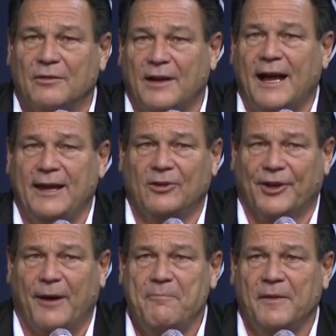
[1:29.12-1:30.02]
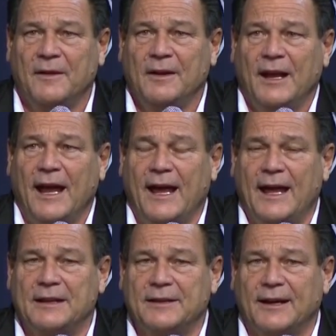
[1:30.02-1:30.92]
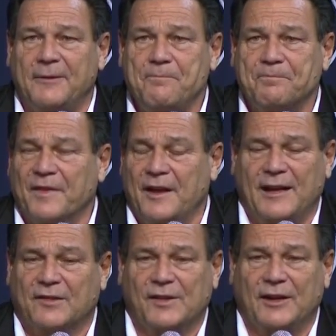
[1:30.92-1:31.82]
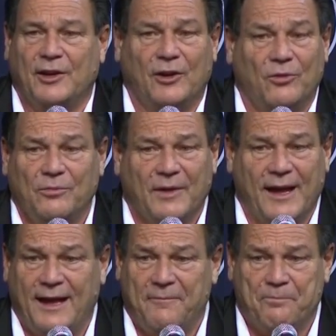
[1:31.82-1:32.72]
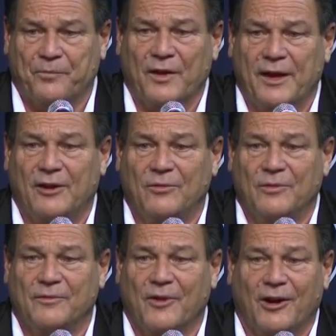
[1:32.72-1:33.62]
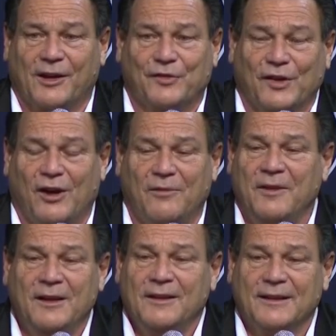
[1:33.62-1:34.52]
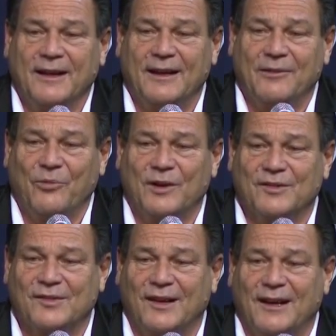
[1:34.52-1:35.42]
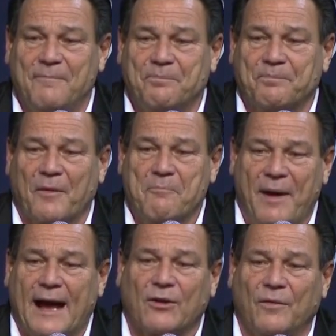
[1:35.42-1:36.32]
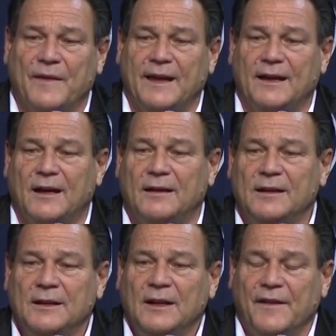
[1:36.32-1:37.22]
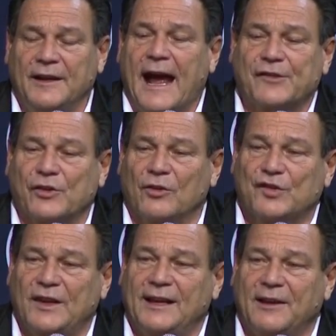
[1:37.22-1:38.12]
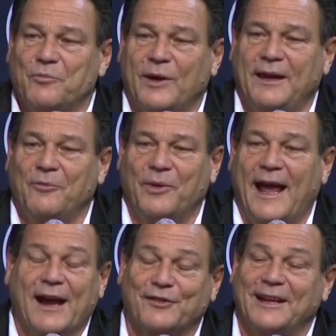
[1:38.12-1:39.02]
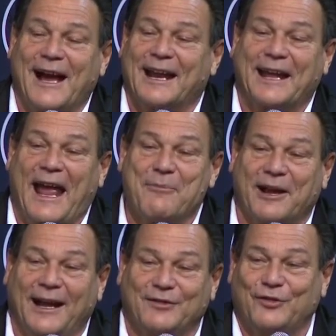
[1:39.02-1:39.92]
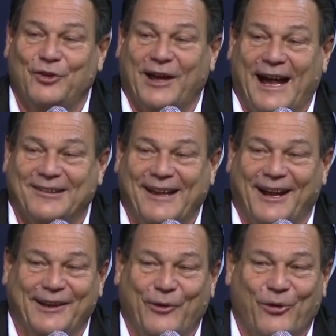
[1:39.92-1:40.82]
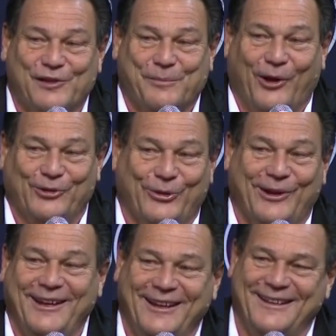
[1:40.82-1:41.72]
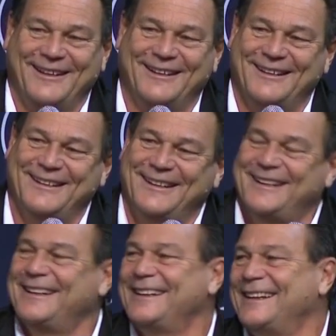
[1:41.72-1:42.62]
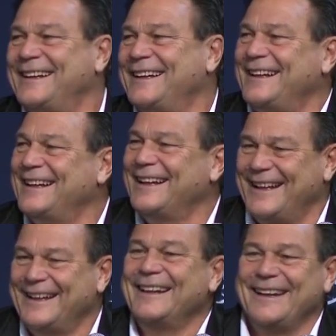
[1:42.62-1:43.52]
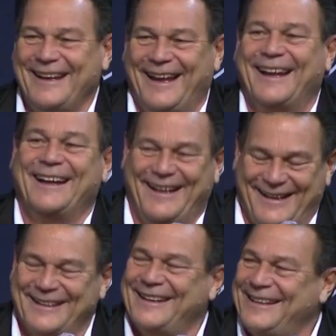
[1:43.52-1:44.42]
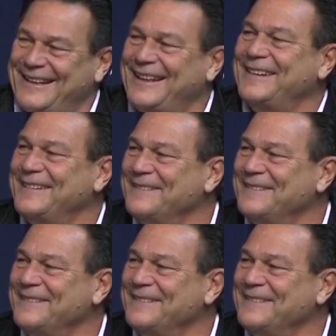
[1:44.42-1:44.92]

I healed up. And the next thing you know, Arkansas was back on the national scene, and we actually got a game against you guys down in the Orange Bowl, Dewey. I remember. Yeah. I remember.